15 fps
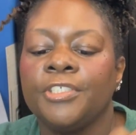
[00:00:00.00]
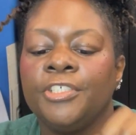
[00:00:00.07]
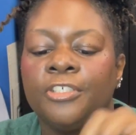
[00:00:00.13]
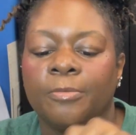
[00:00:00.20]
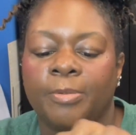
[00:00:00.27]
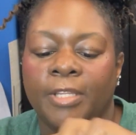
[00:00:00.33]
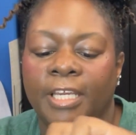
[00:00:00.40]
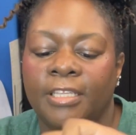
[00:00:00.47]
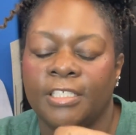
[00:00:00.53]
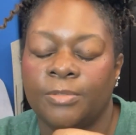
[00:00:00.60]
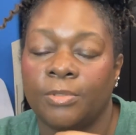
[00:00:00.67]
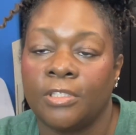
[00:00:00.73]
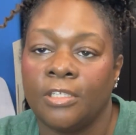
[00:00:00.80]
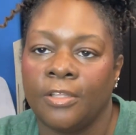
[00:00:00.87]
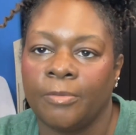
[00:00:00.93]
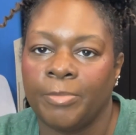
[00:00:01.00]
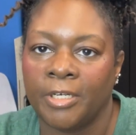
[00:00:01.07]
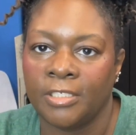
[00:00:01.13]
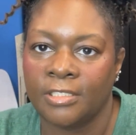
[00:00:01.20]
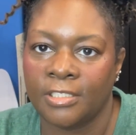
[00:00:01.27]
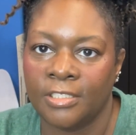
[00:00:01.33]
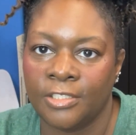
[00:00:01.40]
you're playing this with another
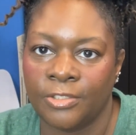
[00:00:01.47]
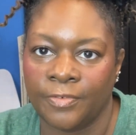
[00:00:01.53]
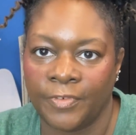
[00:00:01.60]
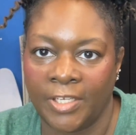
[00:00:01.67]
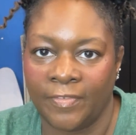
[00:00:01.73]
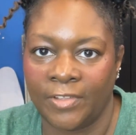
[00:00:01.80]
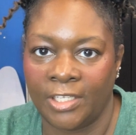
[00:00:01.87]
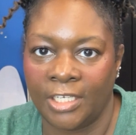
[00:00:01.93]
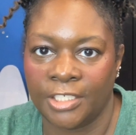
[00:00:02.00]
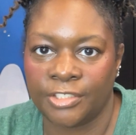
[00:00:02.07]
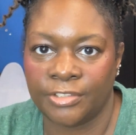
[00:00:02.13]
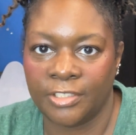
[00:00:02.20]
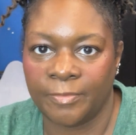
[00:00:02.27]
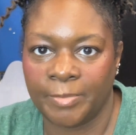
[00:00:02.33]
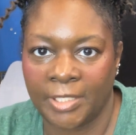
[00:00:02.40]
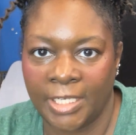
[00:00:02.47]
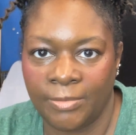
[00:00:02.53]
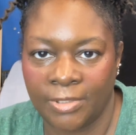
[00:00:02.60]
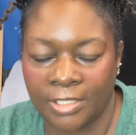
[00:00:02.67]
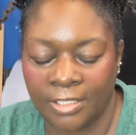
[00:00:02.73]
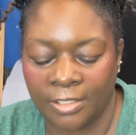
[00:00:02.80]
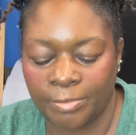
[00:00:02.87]
person. So if you have the luxury of playing
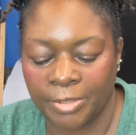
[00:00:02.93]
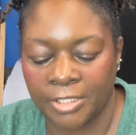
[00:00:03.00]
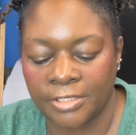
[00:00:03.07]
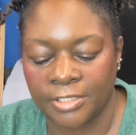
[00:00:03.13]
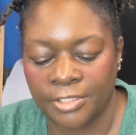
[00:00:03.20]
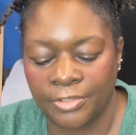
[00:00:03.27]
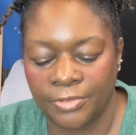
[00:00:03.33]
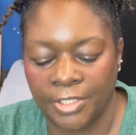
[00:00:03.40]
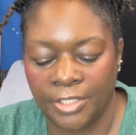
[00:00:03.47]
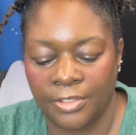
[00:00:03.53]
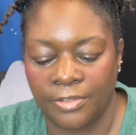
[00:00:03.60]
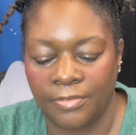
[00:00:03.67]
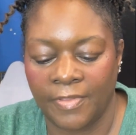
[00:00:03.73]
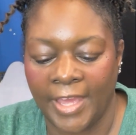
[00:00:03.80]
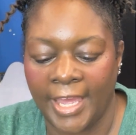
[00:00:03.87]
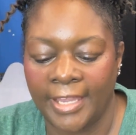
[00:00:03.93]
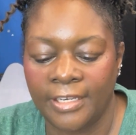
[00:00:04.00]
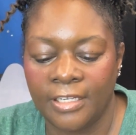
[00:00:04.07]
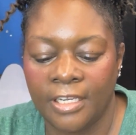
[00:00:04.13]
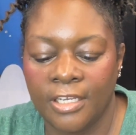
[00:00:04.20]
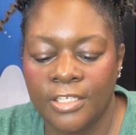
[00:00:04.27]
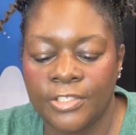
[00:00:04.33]
with another person, you can do
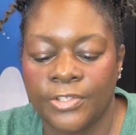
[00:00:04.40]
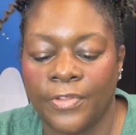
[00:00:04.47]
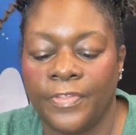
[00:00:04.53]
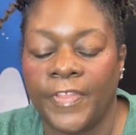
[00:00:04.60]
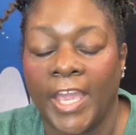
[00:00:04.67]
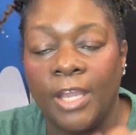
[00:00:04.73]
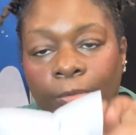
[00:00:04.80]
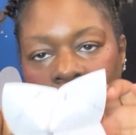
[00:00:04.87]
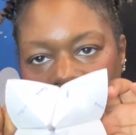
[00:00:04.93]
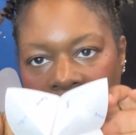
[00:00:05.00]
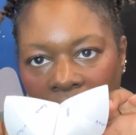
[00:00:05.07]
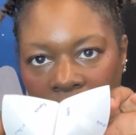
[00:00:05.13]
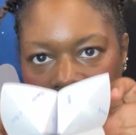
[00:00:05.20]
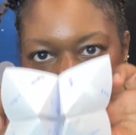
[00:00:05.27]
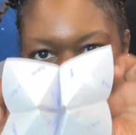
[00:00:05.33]
that. So they would hold